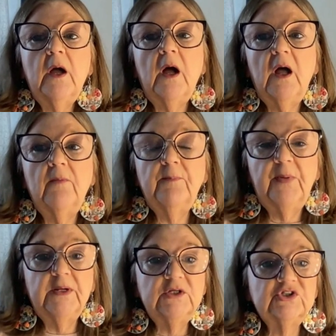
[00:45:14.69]

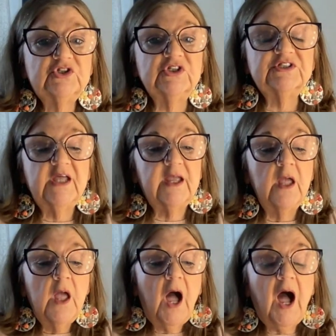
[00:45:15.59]
But it's just like
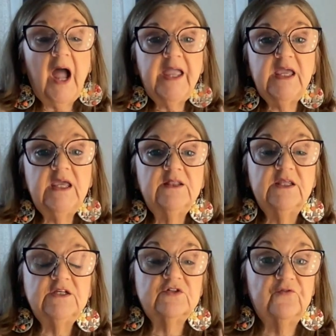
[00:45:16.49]
I eat
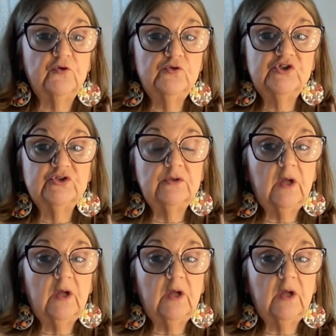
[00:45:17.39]
these foods.